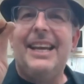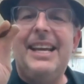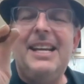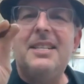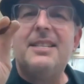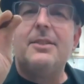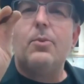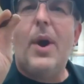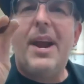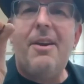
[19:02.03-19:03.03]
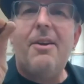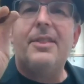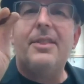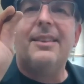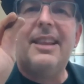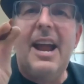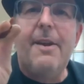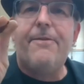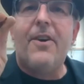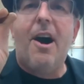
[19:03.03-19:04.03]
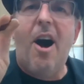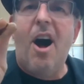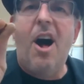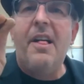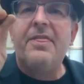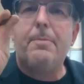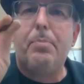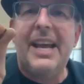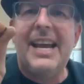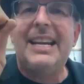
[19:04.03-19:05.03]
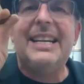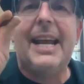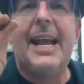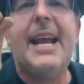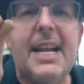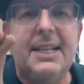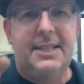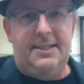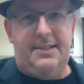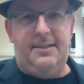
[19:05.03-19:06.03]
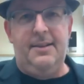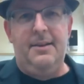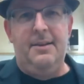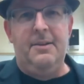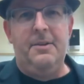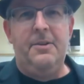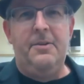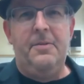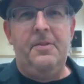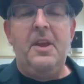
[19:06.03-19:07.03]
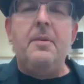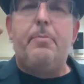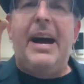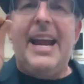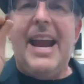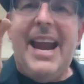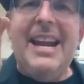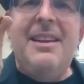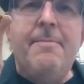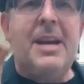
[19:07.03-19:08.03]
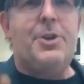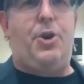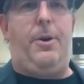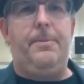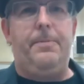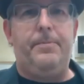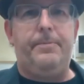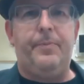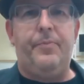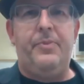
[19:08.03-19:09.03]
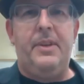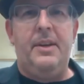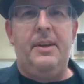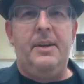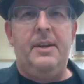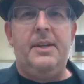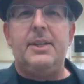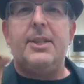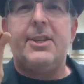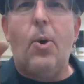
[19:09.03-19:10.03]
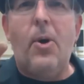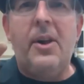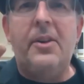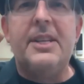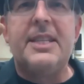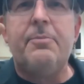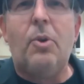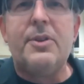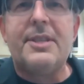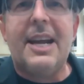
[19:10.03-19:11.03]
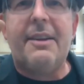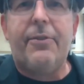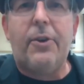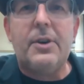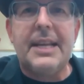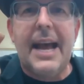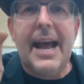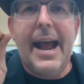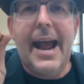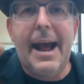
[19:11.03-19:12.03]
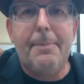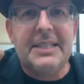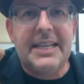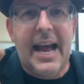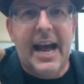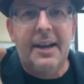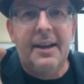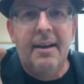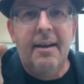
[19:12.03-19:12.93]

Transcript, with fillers: is where the life on the planet is. By any measure, soil is the most diverse habitat